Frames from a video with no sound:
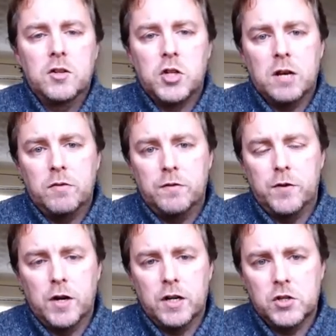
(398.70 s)
Jennifer
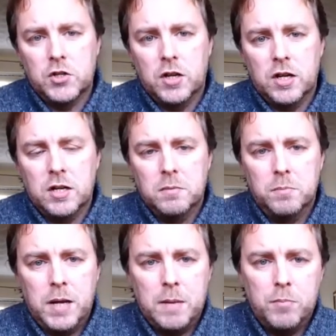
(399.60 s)
Ferguson,
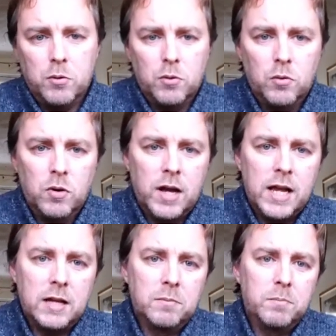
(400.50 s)
people like